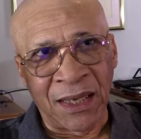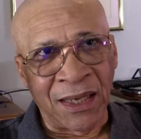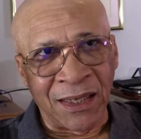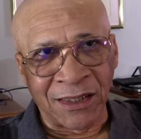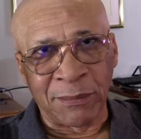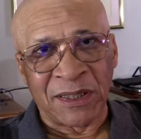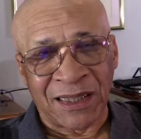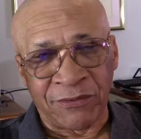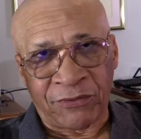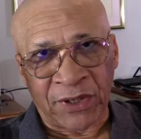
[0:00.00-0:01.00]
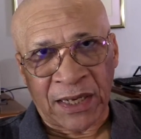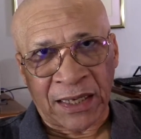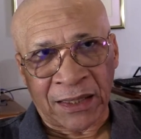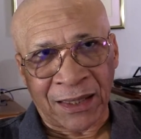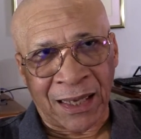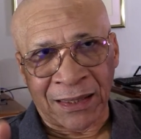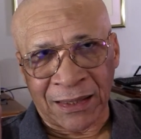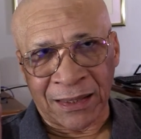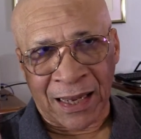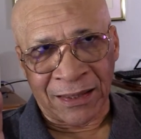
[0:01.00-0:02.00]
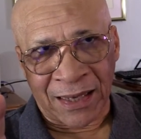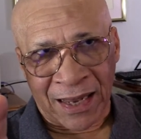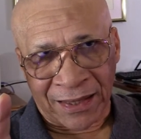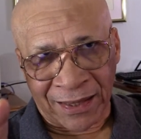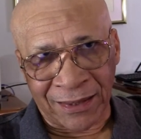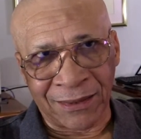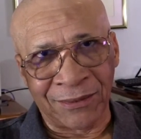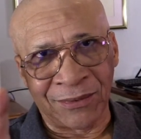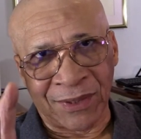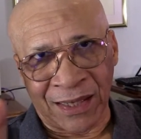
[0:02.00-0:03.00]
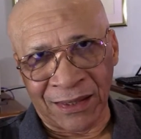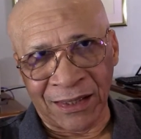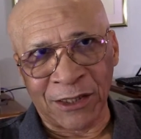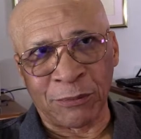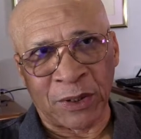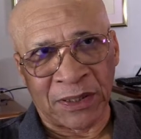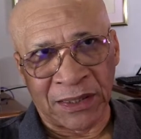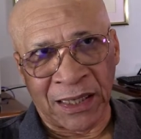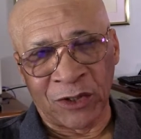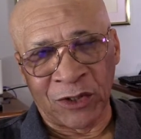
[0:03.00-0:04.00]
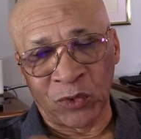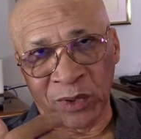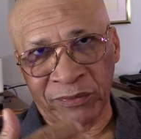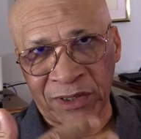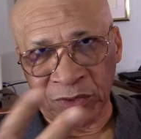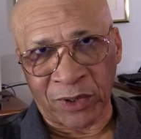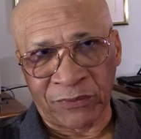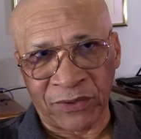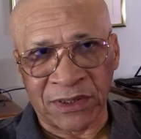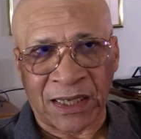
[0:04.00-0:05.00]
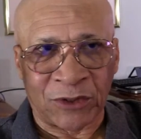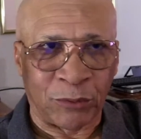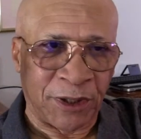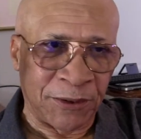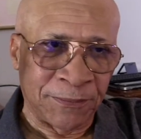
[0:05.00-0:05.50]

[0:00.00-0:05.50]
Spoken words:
He simply didn't feel like, I hate saying this, but intuitively that's what it feels like to me.